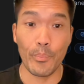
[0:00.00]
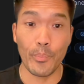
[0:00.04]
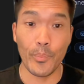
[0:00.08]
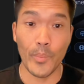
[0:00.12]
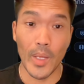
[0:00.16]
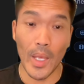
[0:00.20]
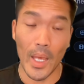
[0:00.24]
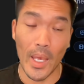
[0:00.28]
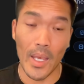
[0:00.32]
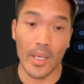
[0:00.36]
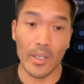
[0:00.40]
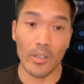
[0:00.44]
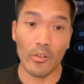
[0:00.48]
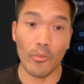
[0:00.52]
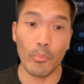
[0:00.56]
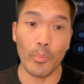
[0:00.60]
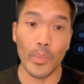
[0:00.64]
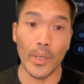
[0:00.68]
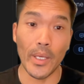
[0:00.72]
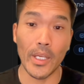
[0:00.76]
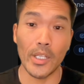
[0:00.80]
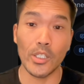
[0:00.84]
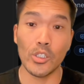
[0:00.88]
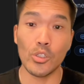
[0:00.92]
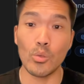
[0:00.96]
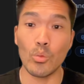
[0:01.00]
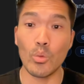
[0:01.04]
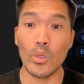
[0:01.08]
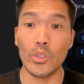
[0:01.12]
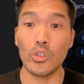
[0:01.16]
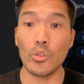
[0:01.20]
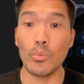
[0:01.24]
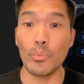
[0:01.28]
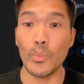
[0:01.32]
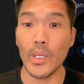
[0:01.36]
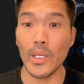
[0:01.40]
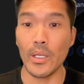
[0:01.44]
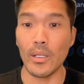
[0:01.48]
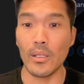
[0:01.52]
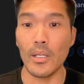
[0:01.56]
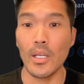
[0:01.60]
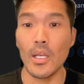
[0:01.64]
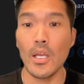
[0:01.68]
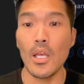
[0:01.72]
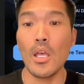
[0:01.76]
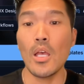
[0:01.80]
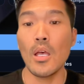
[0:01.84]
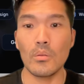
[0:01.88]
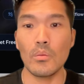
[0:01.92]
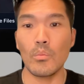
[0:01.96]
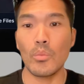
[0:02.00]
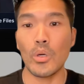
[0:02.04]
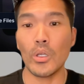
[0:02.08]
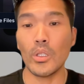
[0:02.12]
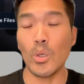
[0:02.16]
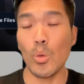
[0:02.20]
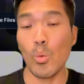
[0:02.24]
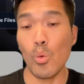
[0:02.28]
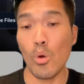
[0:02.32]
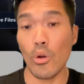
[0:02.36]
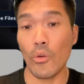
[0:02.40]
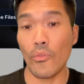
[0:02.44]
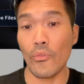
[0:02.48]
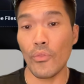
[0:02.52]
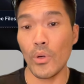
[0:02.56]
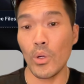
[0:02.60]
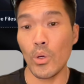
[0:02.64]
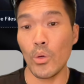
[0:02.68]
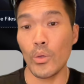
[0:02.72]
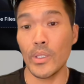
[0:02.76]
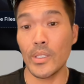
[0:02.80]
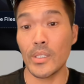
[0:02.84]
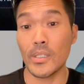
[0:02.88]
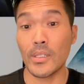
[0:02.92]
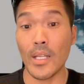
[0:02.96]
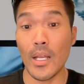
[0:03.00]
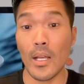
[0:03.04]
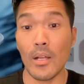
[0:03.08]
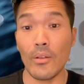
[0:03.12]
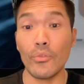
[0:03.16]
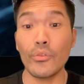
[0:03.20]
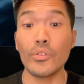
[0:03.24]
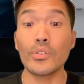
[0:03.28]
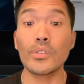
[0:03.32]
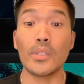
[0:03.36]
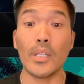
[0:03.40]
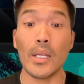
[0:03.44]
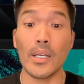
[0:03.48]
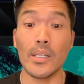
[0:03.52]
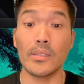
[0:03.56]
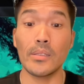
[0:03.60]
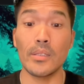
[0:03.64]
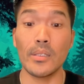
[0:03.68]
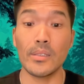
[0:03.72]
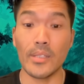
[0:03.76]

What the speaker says: kind of page you want to build, but the workflow itself stays the